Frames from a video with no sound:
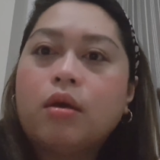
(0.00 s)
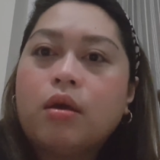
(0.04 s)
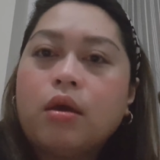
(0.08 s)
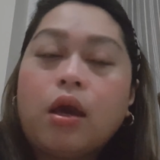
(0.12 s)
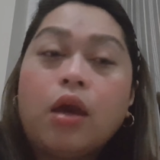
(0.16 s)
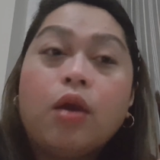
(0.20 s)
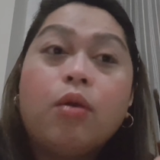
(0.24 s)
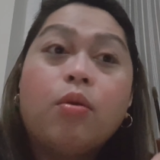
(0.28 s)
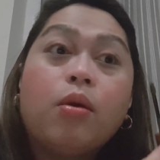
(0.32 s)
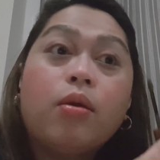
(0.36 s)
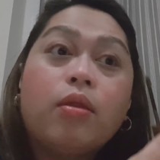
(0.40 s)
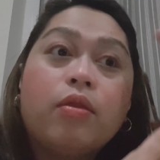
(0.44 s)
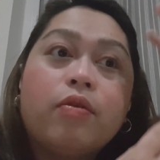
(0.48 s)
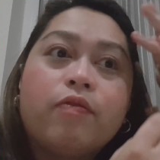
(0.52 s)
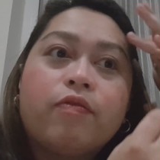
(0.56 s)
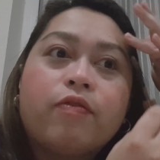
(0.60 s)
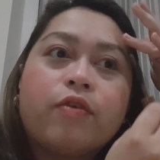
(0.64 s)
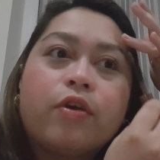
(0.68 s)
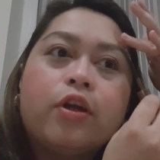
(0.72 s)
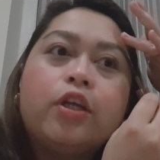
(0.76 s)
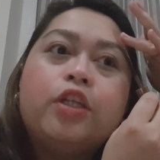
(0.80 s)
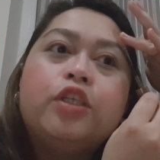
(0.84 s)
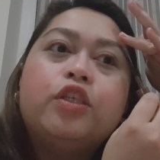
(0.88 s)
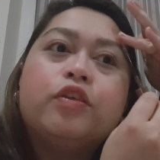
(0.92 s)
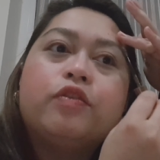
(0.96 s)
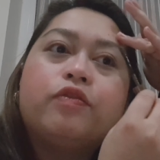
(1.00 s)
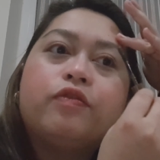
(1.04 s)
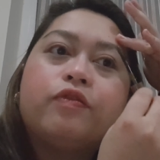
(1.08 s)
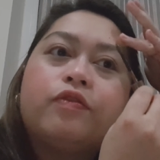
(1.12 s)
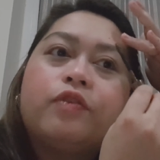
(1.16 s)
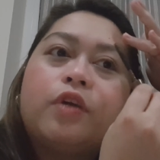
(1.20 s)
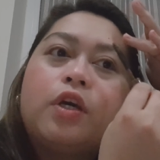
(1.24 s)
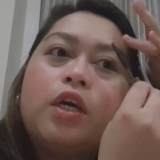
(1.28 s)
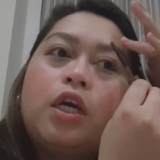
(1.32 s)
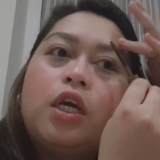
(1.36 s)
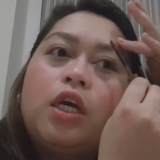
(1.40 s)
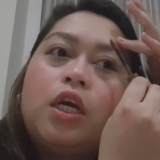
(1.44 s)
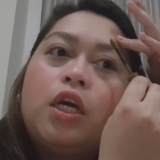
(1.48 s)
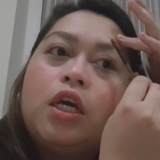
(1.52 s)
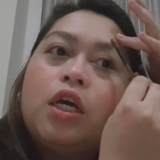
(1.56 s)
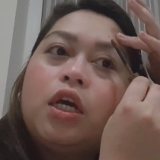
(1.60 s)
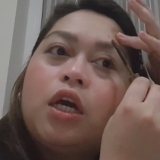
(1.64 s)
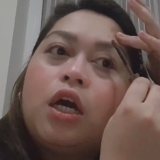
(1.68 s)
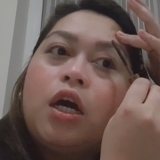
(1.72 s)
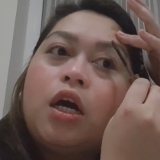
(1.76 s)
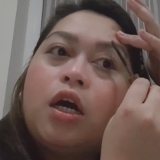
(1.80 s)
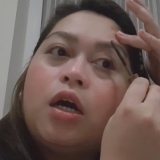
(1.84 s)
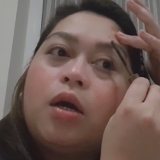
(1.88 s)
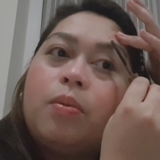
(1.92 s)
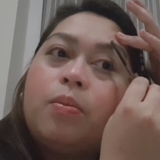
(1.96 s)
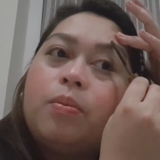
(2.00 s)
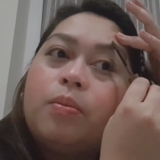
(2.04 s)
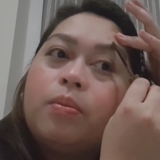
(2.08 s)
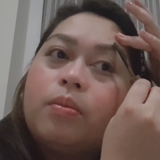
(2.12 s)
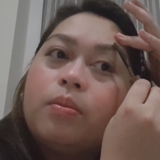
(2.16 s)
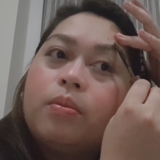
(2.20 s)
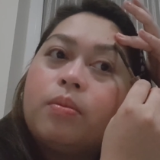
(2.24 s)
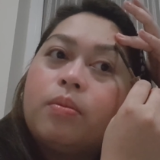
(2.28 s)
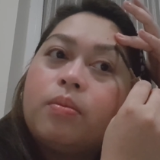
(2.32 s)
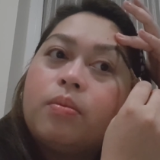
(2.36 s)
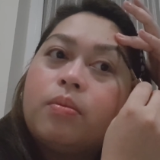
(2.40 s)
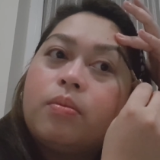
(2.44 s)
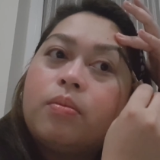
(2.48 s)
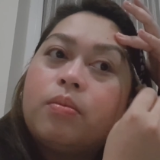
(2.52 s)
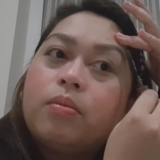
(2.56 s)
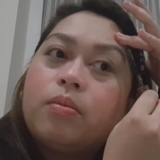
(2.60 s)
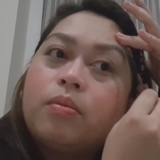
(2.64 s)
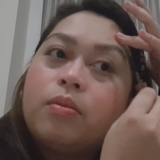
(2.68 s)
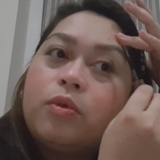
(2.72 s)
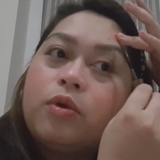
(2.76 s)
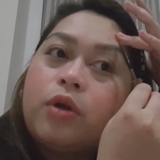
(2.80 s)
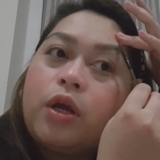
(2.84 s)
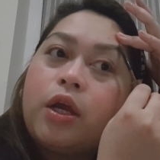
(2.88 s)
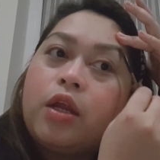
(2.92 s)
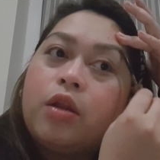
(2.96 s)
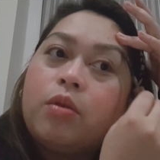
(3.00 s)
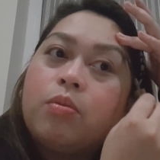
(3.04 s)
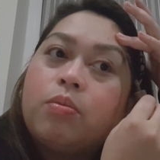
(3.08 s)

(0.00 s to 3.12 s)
on the verge of trying